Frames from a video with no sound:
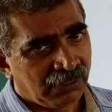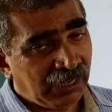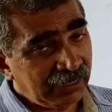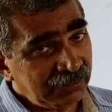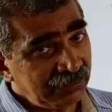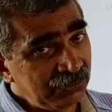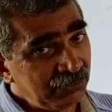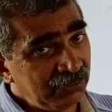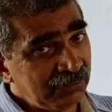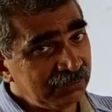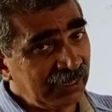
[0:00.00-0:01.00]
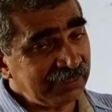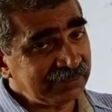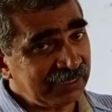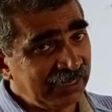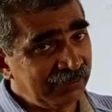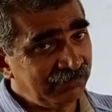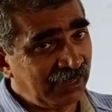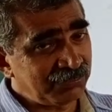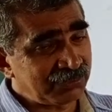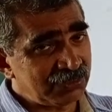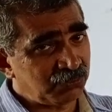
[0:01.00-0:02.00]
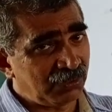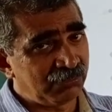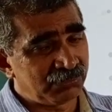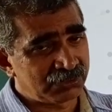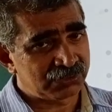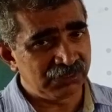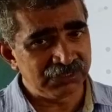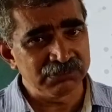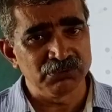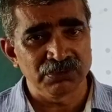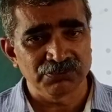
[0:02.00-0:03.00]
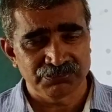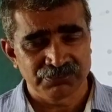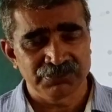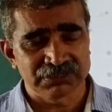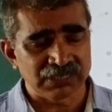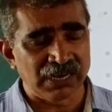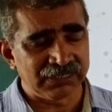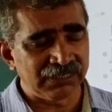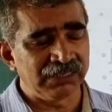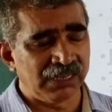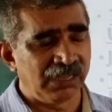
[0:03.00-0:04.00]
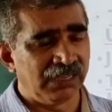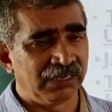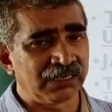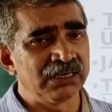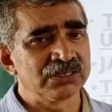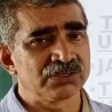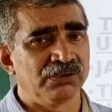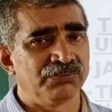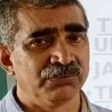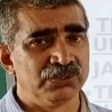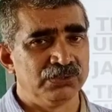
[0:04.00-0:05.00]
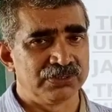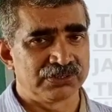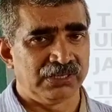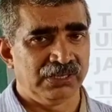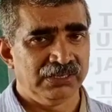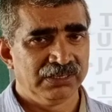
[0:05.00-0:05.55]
And during that time, after one was little more starting entrance of USA,